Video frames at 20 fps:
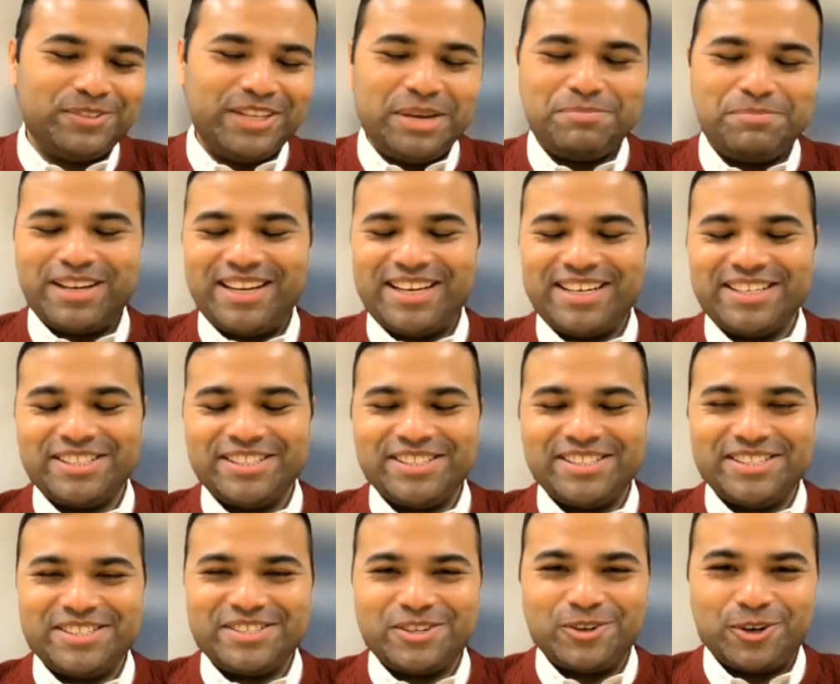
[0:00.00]
Deep
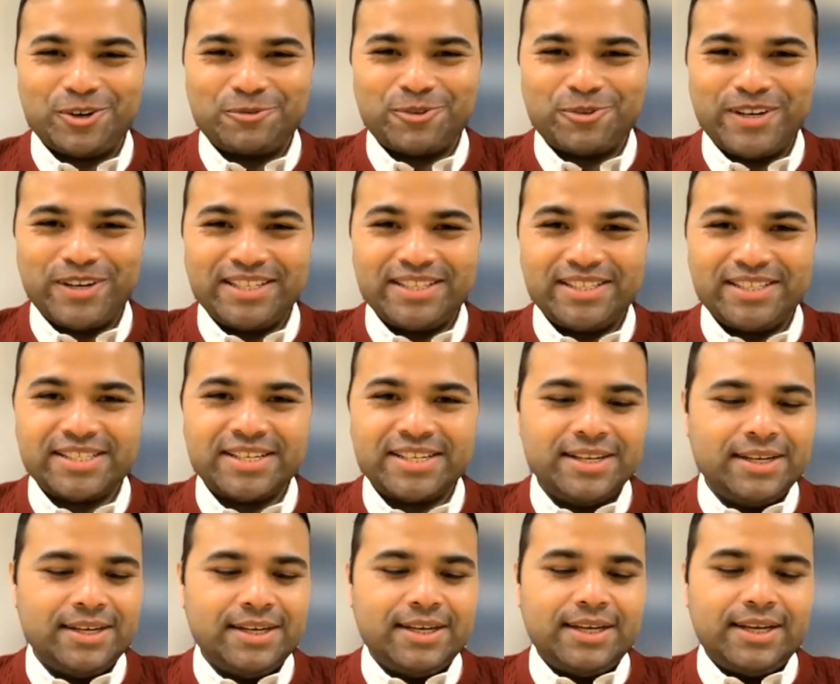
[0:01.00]
connections, a lot of friends,
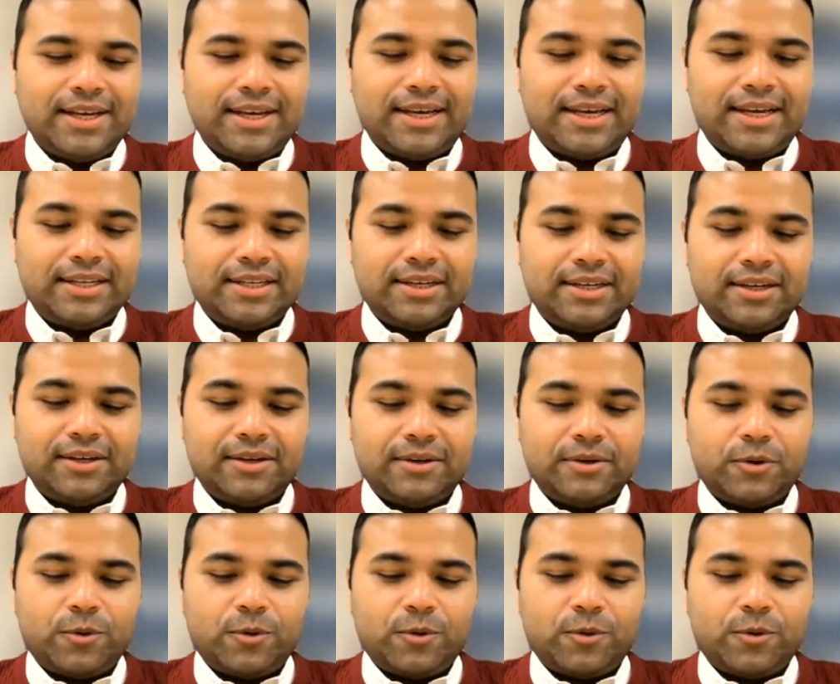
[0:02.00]
and